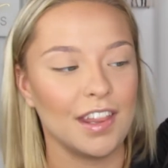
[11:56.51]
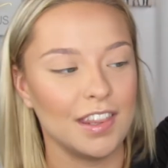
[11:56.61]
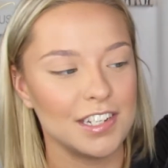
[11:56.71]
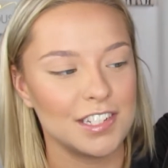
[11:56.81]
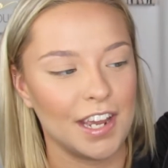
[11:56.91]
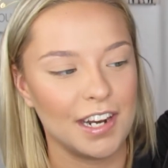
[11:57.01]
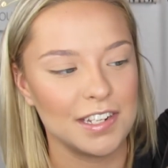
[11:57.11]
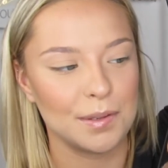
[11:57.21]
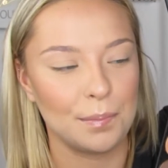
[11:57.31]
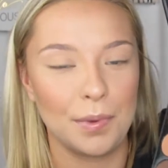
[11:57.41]
this shade
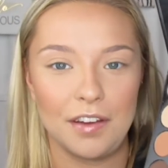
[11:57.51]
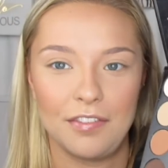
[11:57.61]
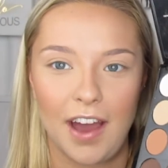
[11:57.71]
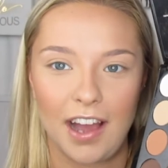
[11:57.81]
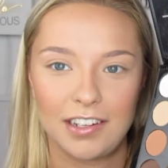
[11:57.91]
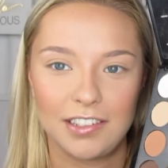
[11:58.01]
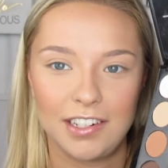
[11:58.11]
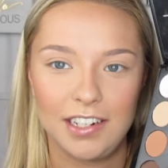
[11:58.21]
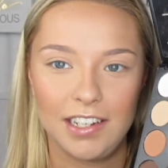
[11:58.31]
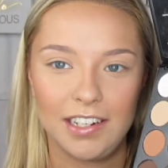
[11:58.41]
is a big factor
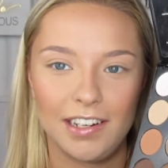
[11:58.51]
in it,